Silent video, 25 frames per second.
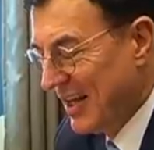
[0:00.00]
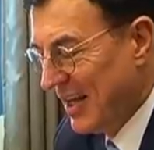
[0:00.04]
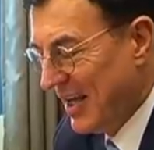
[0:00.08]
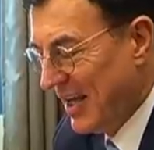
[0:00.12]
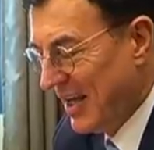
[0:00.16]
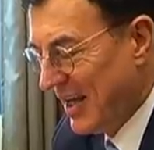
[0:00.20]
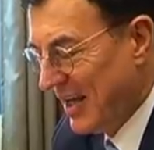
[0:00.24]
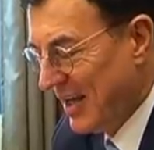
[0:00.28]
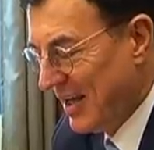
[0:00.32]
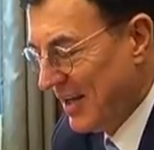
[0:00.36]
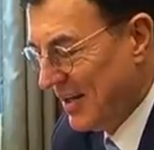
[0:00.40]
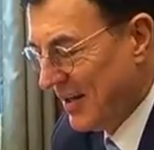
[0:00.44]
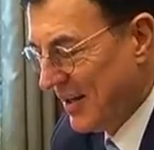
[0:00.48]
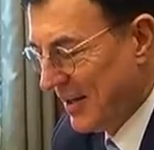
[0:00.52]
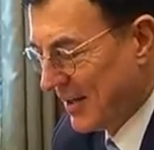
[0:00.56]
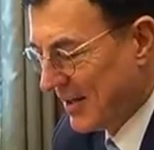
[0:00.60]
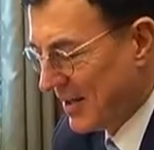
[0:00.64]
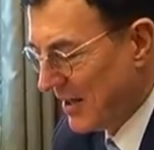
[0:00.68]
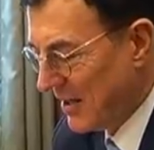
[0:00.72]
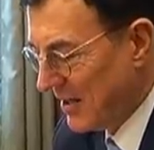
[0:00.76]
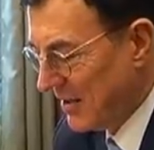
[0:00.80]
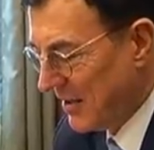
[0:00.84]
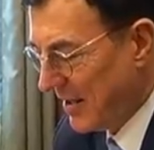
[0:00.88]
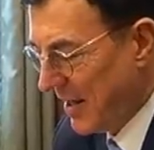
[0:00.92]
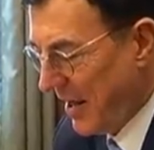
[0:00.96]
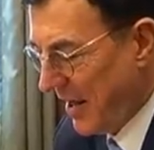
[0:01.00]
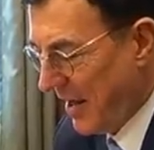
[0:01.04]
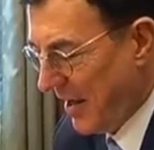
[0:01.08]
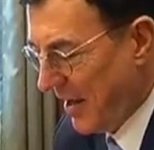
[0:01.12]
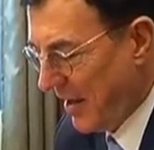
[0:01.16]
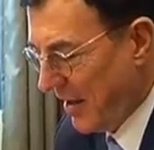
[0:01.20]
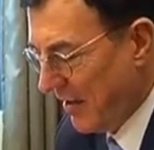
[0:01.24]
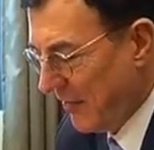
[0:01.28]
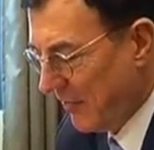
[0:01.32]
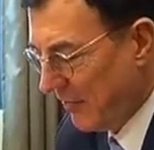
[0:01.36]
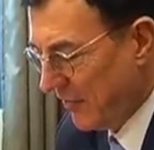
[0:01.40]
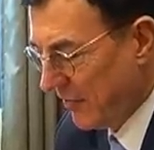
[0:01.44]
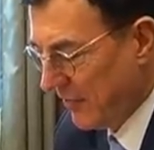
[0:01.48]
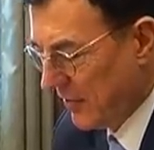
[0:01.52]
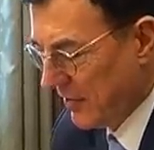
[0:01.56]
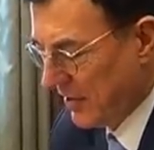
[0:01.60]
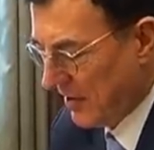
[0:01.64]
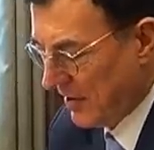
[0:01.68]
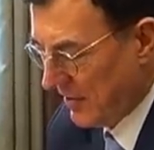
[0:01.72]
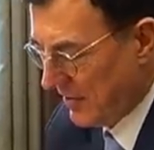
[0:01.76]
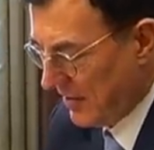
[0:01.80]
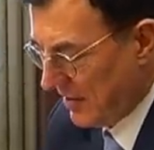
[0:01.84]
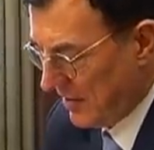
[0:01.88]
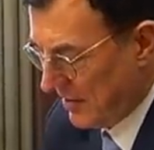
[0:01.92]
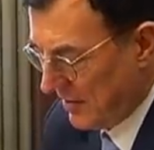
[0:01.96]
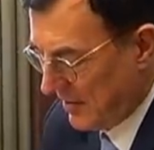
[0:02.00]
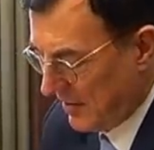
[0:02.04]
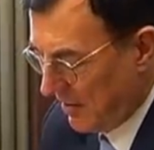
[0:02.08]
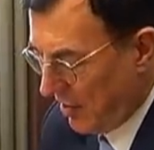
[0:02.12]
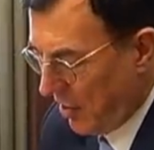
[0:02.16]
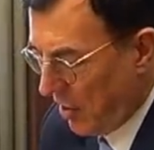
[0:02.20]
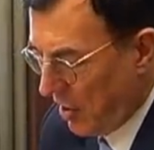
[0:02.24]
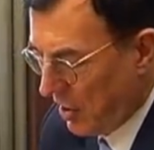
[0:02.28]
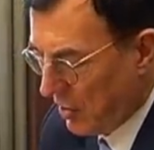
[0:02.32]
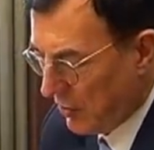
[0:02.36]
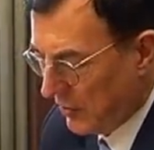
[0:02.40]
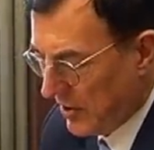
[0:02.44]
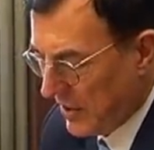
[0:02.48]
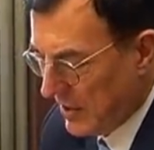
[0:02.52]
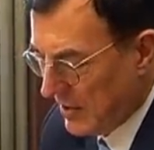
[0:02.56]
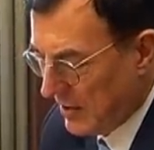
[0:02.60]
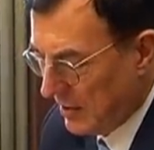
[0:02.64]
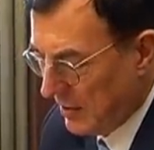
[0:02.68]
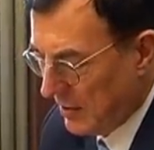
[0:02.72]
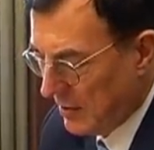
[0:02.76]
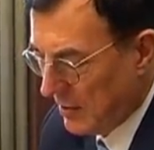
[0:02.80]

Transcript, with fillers: and they cut it in half and then they hollow it,